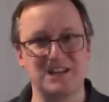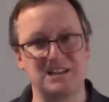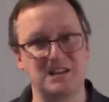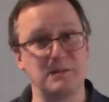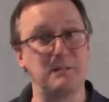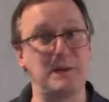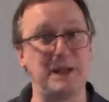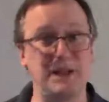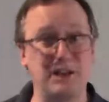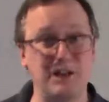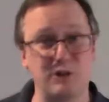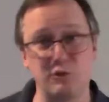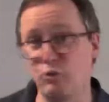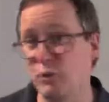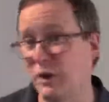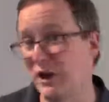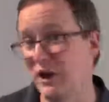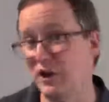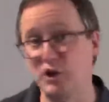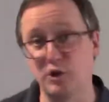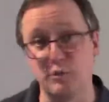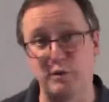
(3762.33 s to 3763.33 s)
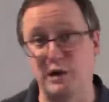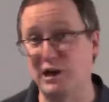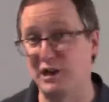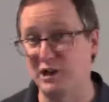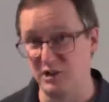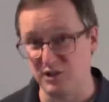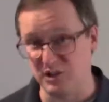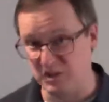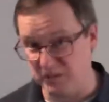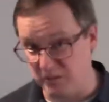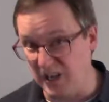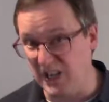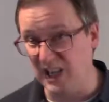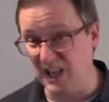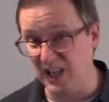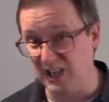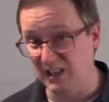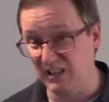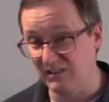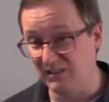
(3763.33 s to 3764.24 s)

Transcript: depending on where in your body you're speaking.